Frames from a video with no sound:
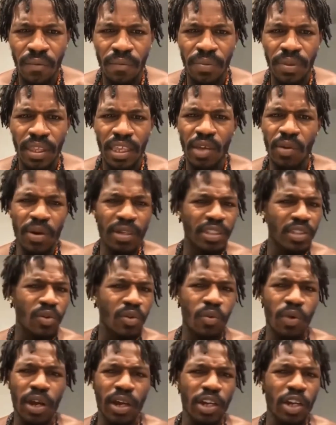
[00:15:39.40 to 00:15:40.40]
he wasn't
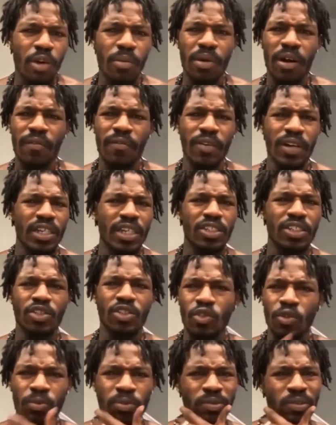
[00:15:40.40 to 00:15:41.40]
wearing no motherfucking
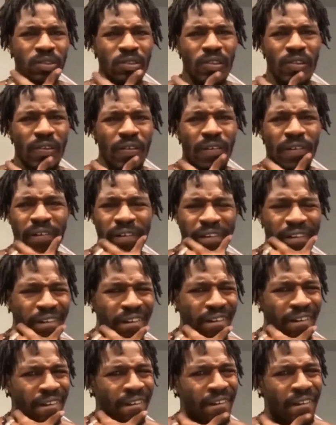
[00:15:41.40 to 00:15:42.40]
suits.
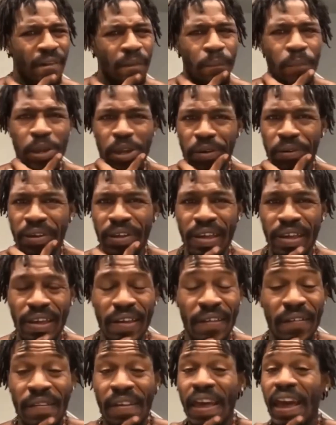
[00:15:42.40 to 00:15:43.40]
Period.
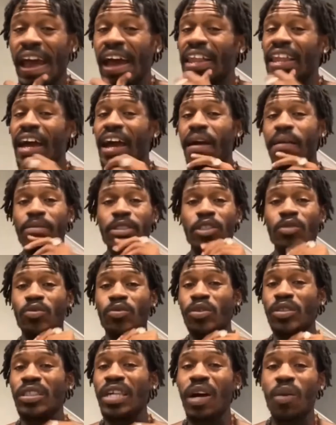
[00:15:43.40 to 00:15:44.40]
Allen Iverson was not
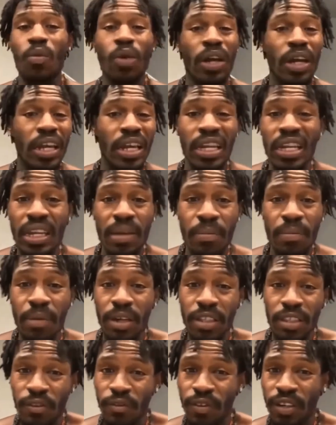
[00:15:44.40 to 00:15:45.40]
wearing any motherfucking
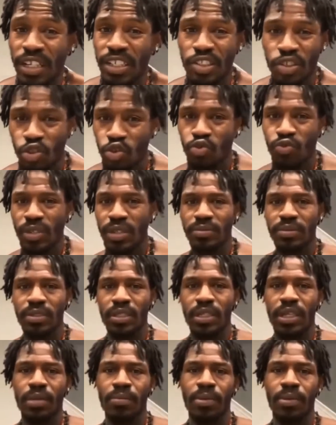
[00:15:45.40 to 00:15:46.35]
suits when he was in the NBA.